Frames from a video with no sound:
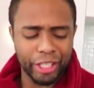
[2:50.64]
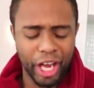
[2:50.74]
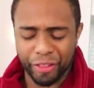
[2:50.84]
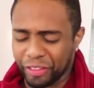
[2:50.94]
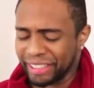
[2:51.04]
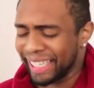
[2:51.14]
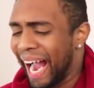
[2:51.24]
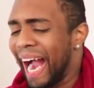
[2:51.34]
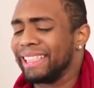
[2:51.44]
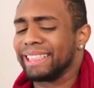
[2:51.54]
nothing to
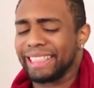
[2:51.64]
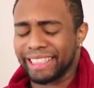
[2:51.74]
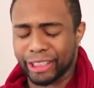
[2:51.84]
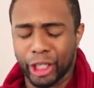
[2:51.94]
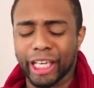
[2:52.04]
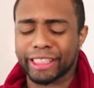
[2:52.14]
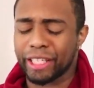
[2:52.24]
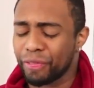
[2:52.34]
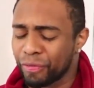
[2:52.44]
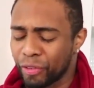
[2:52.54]
hide the
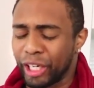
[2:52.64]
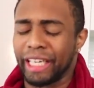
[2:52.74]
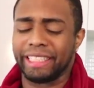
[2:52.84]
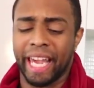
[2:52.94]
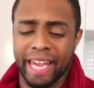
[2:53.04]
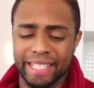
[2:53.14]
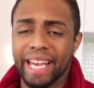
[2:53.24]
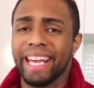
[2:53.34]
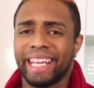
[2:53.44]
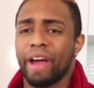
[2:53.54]
disgusting freaking
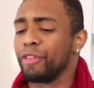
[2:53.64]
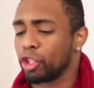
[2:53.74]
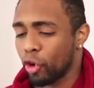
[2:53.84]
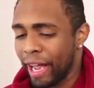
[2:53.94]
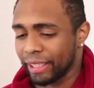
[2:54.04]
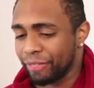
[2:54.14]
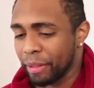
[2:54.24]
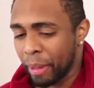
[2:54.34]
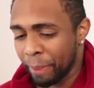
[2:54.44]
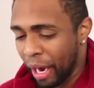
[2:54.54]
taste Kevin Durant left in my